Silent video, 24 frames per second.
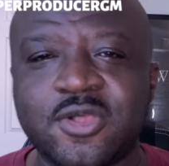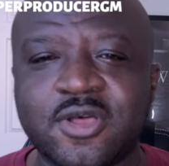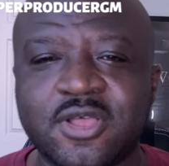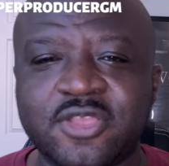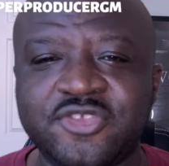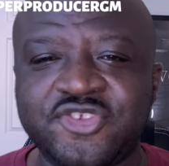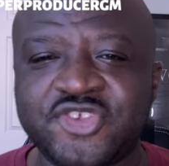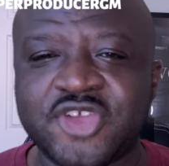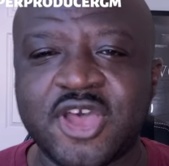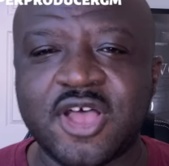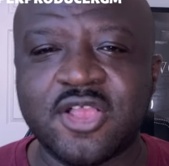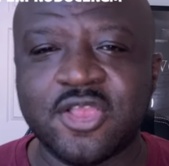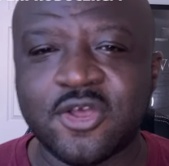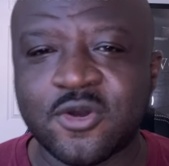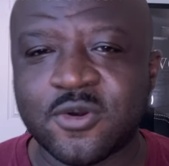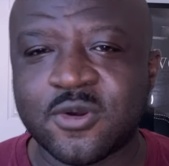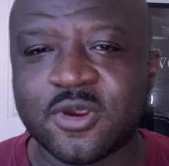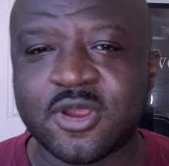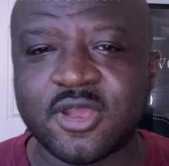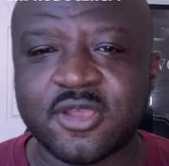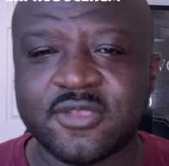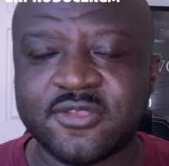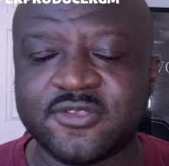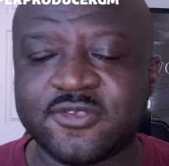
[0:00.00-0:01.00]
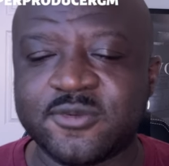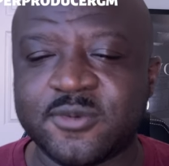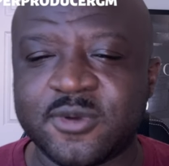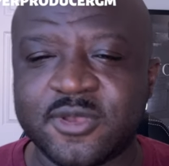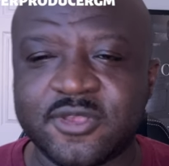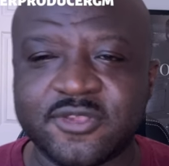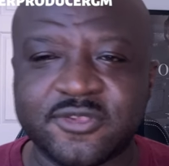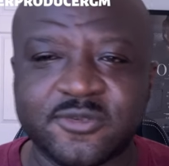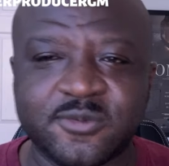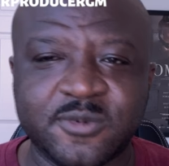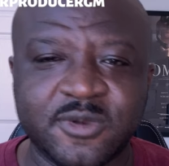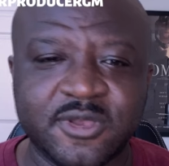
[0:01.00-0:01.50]
John Lawrence
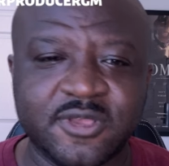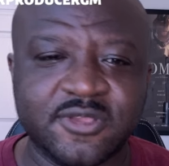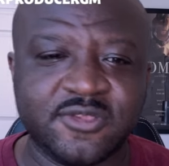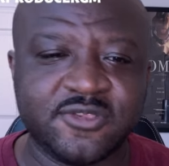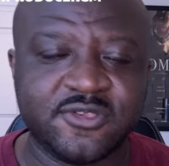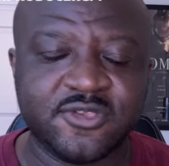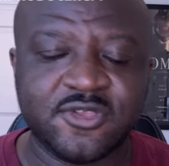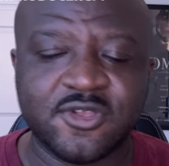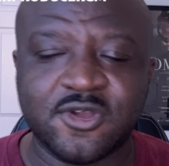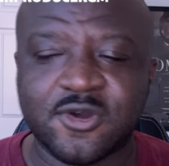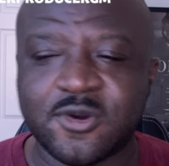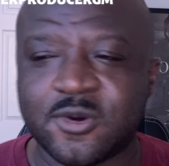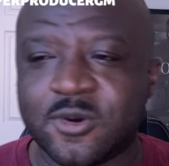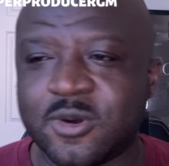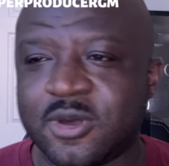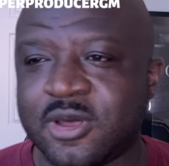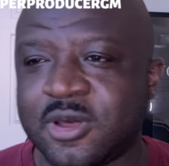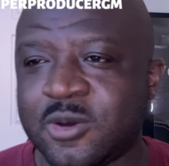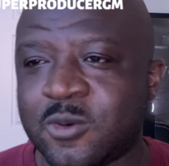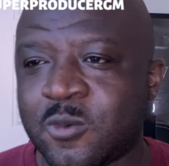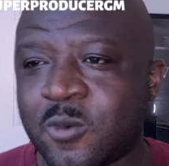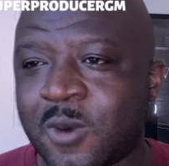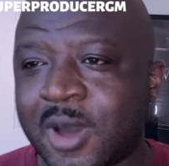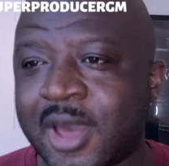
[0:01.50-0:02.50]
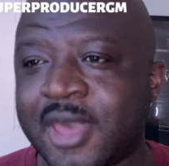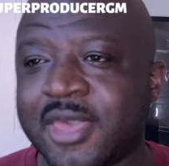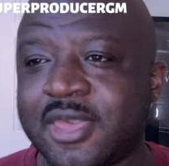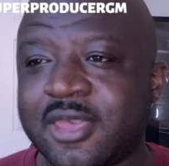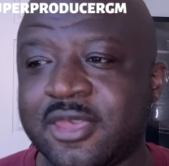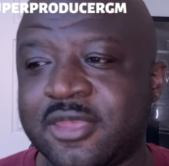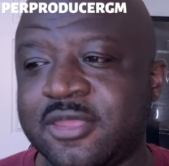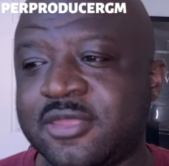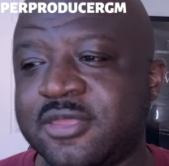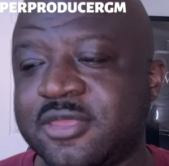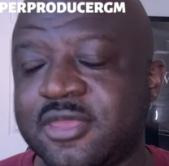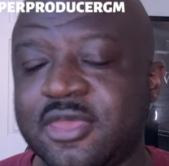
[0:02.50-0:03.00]
was white,
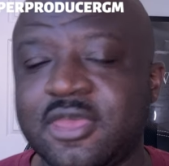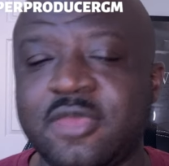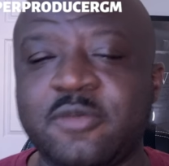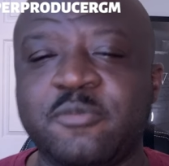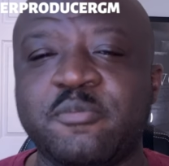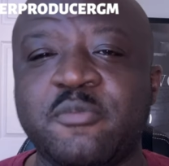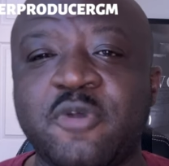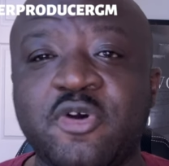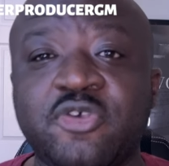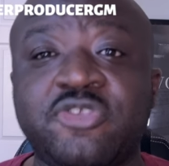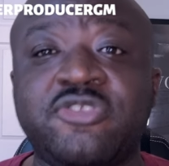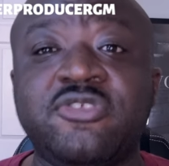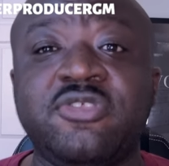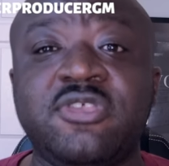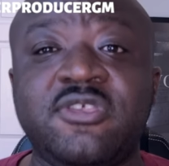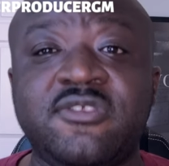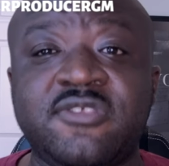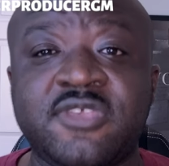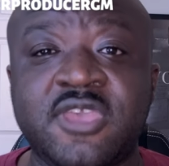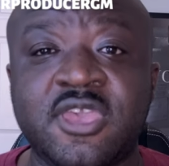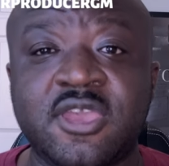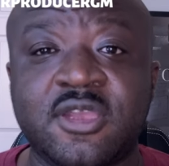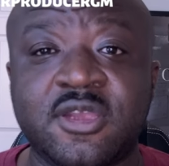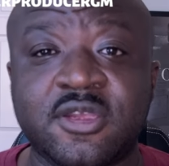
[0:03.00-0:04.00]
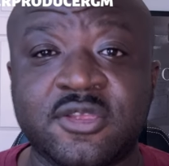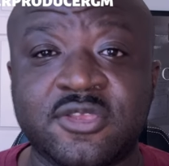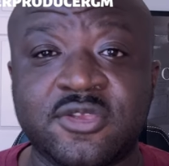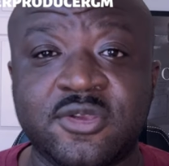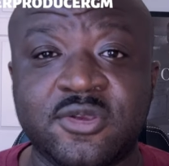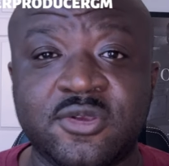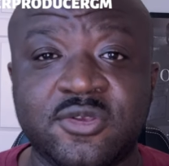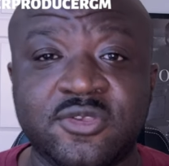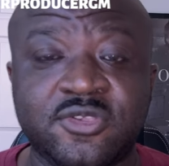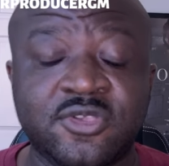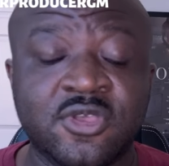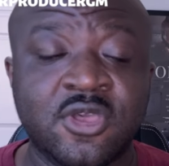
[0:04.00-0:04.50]
and most of these
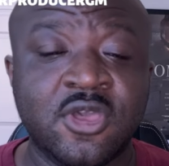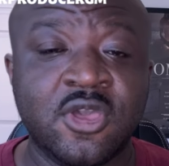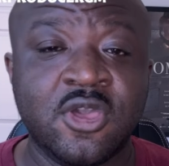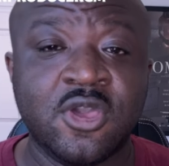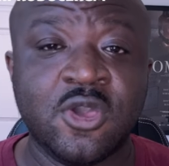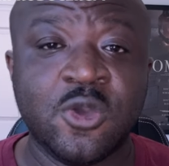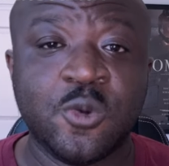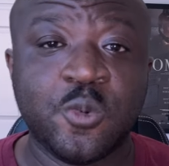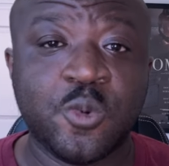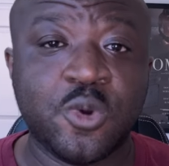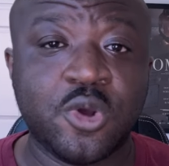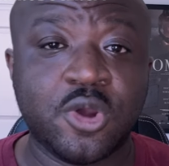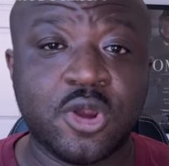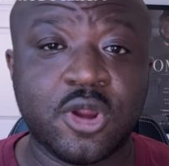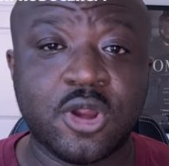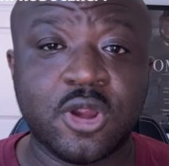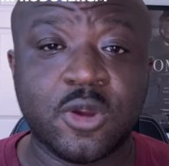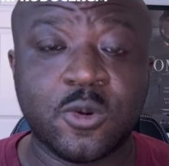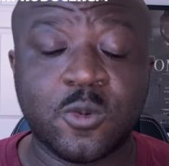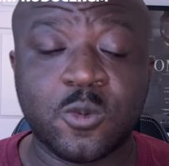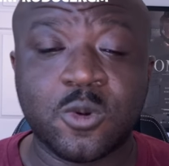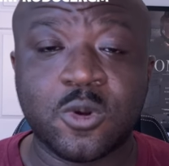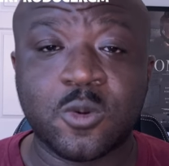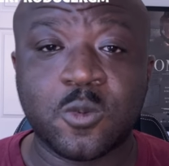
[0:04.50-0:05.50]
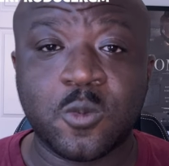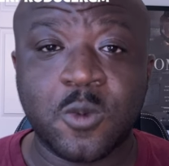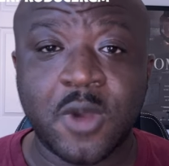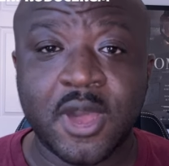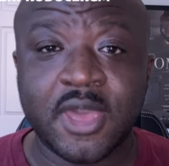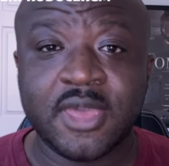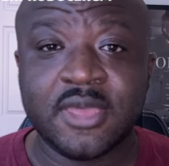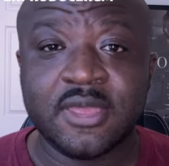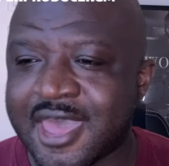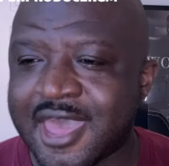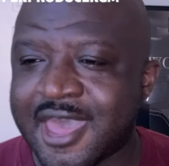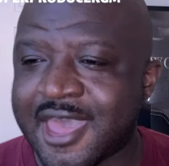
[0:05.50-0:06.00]
characters were
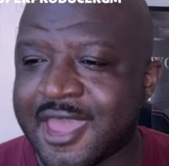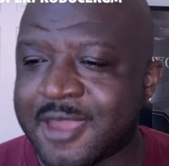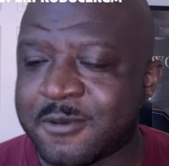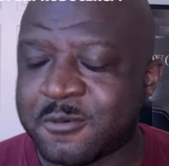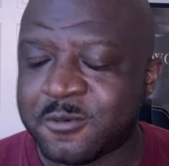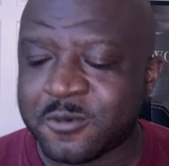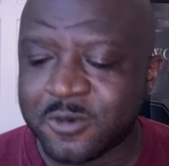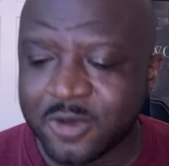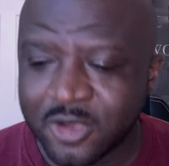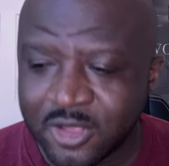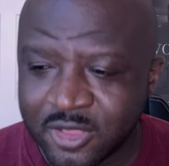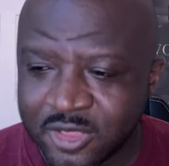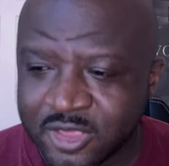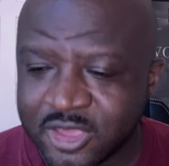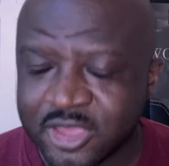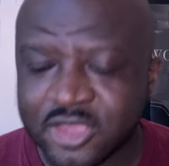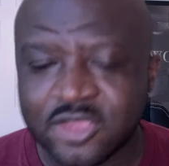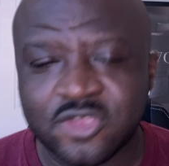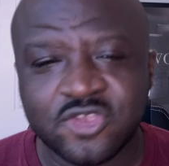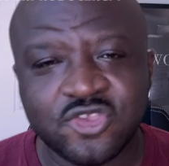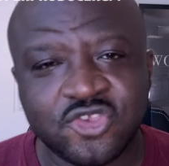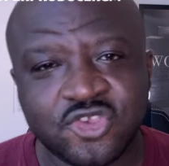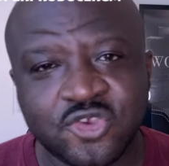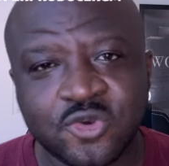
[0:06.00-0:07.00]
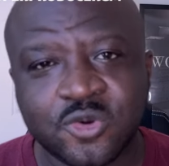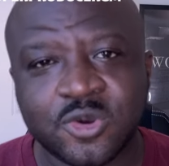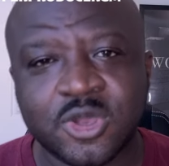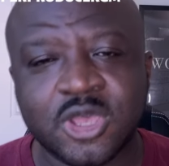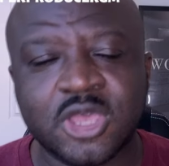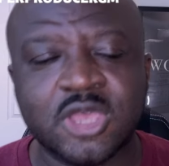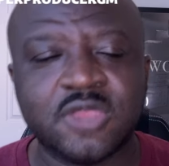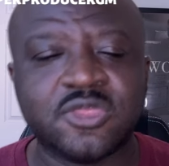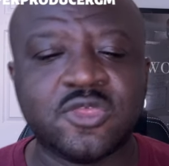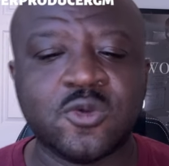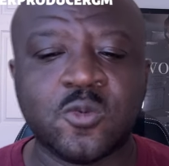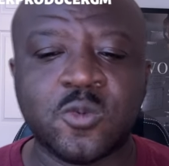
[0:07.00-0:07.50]
white. I really
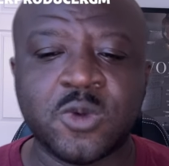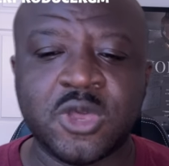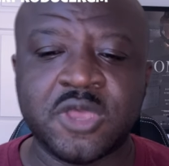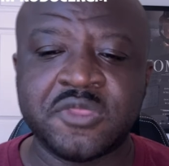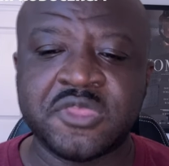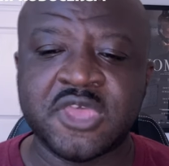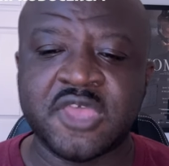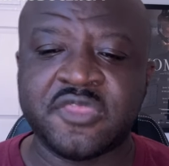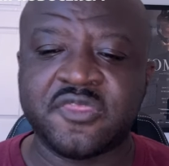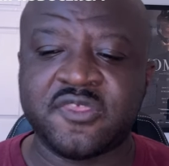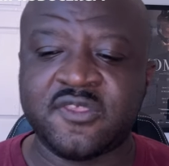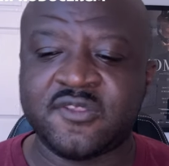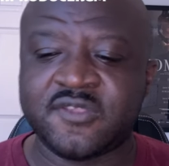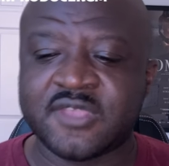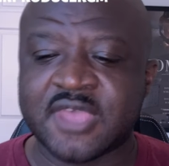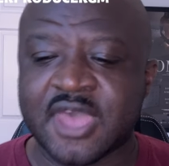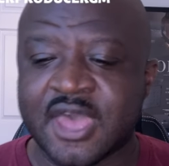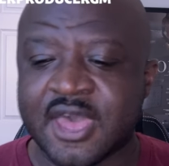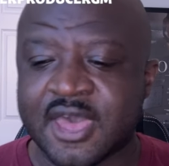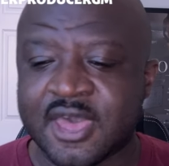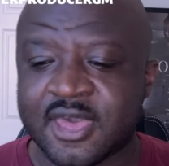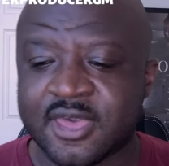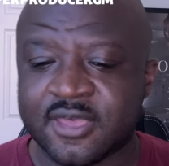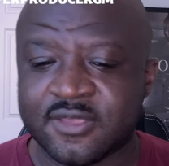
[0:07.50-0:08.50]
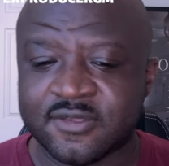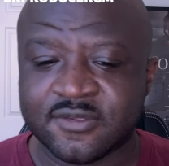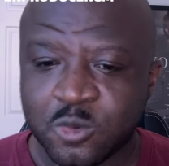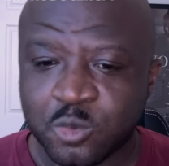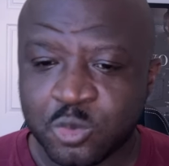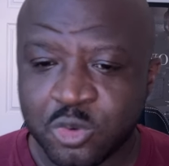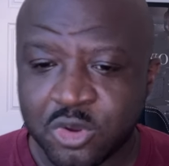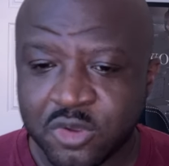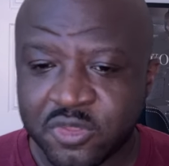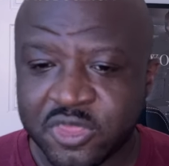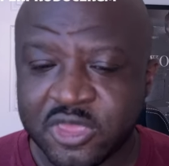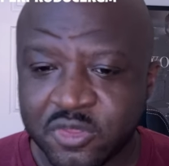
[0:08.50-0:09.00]
enjoyed the way that these guys
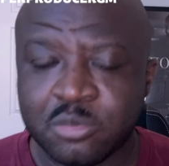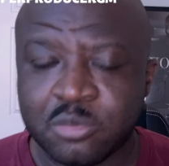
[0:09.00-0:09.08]
really